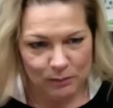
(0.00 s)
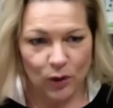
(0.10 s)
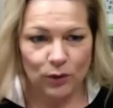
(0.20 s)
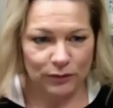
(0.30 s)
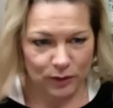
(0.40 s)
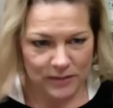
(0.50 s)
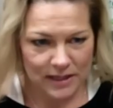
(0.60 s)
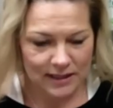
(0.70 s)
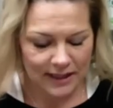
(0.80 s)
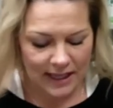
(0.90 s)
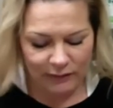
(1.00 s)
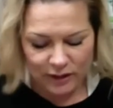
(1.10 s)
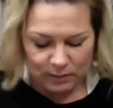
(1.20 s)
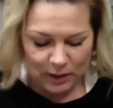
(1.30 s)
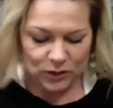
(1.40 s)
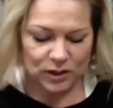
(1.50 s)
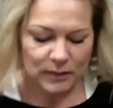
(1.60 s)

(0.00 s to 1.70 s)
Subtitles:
Both of them, Sydney and Avery, are special to